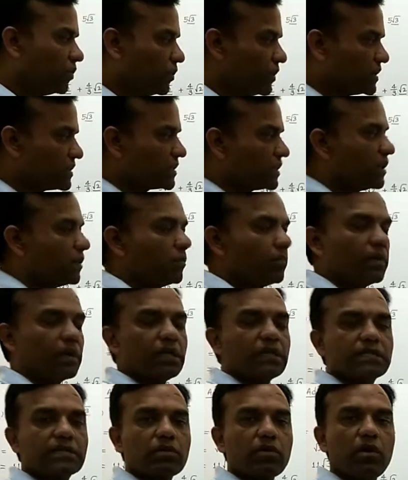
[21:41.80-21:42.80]
which number
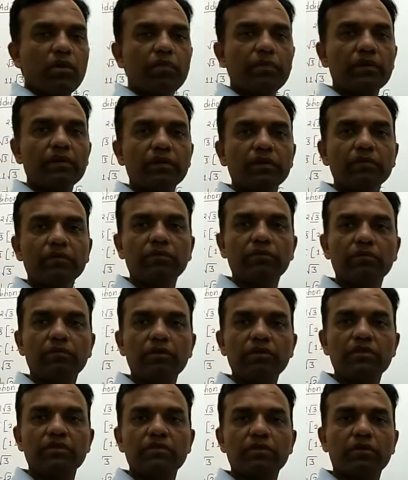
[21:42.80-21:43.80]
is common,
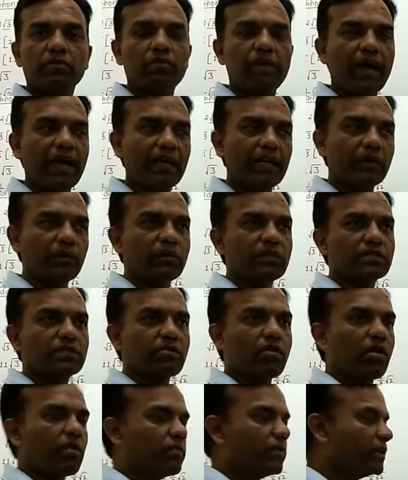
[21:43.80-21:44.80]
which value is
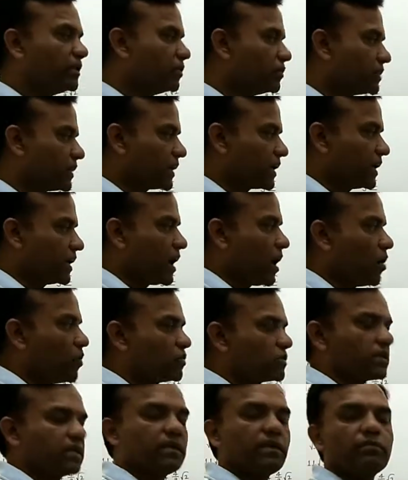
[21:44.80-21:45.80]
common, you taking
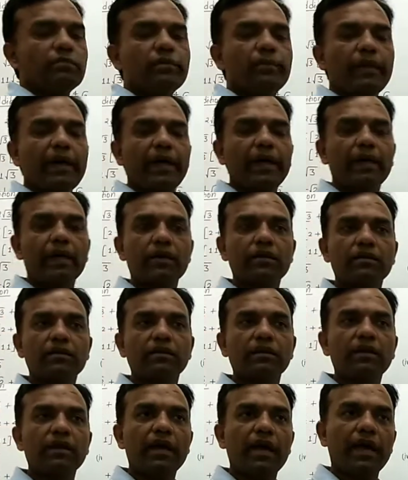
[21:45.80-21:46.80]
outside of the
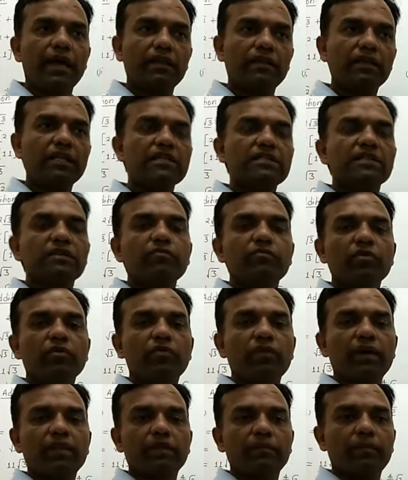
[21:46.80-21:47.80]
bracket and then
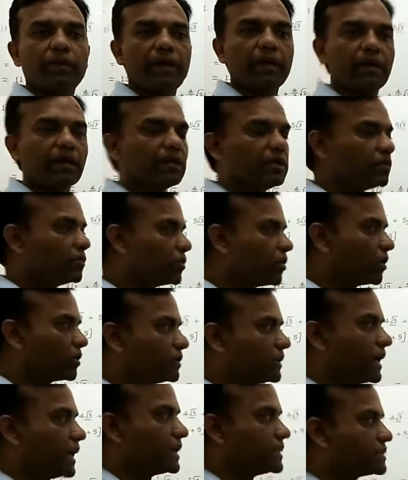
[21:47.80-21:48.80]
simplify the bracket, you
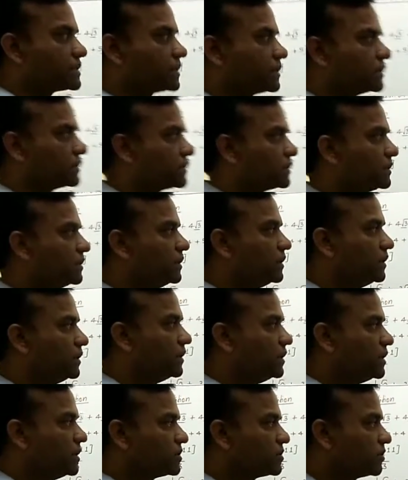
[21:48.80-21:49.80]
got the answer.
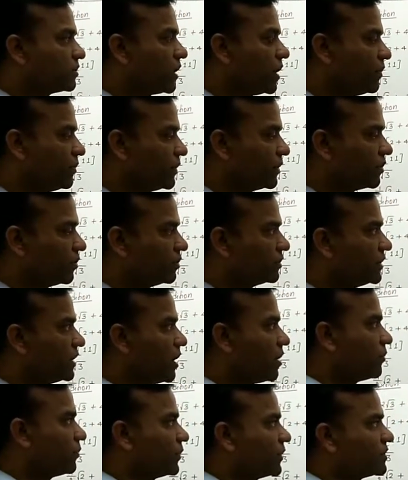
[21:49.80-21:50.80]
So now we go the
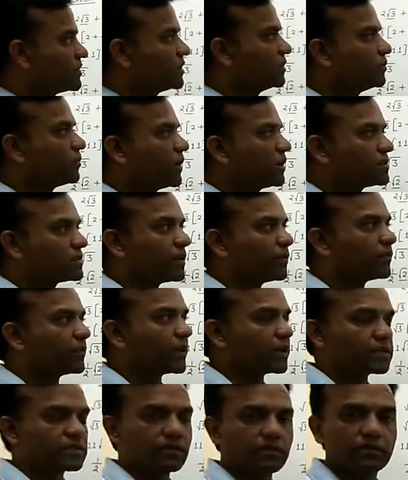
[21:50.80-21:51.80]
operation for
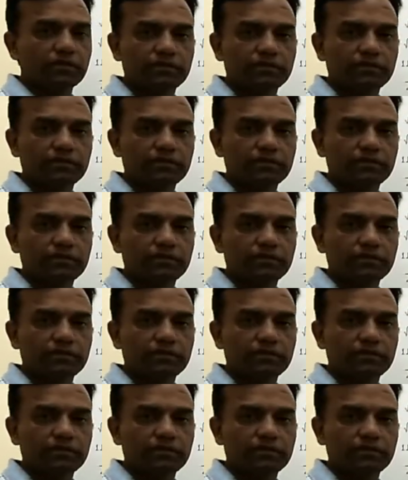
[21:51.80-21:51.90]
subtraction.